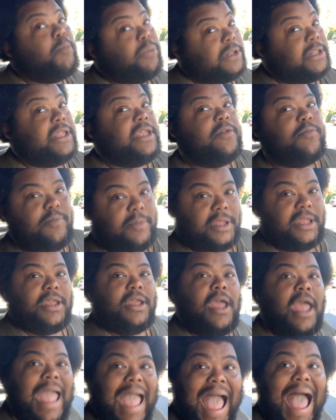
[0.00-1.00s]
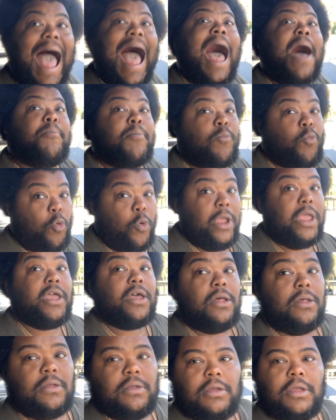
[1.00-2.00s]
Believe me, I'm
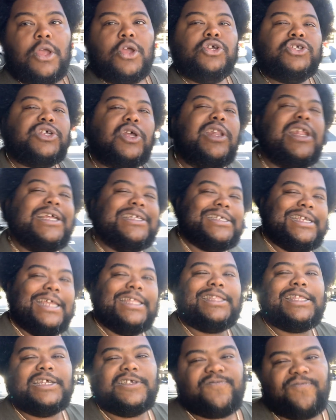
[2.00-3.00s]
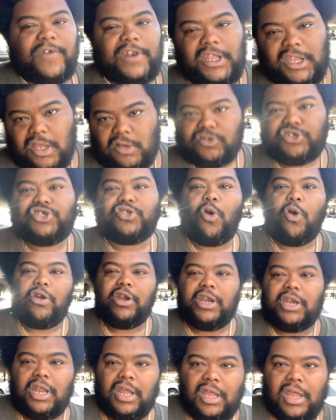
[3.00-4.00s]
will. So let's get this video
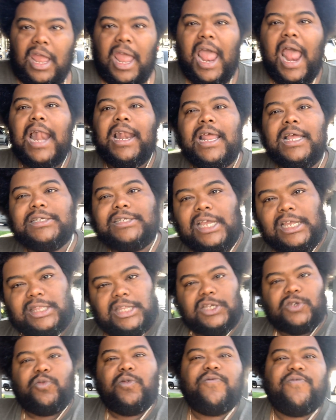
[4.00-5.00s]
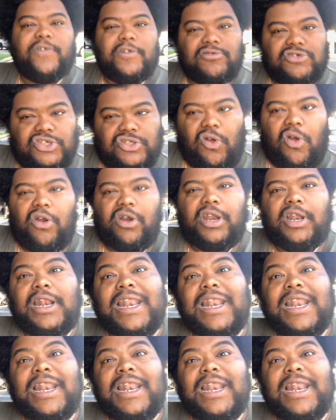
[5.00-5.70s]
started and let's get this review started.